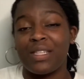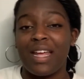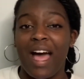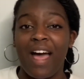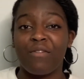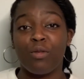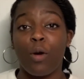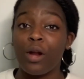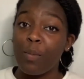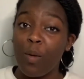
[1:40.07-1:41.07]
that I've
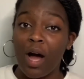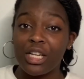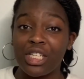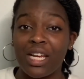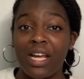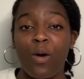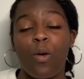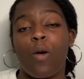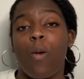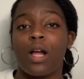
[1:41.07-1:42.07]
grown up watching
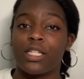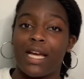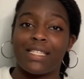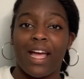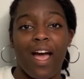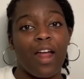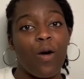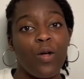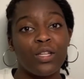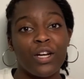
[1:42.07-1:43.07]
or watched as I got
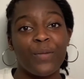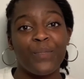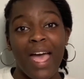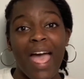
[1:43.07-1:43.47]
older.